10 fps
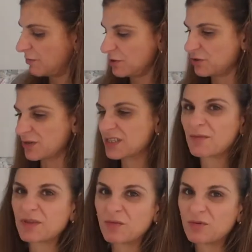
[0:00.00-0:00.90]
were doing
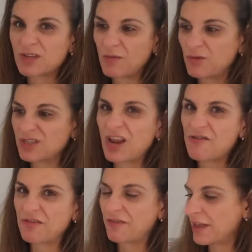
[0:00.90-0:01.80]
something. It wasn't a
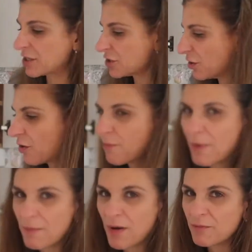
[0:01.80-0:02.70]
reflection on
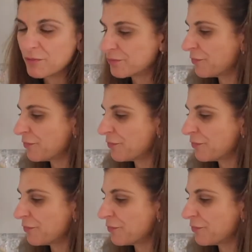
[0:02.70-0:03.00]
my mum.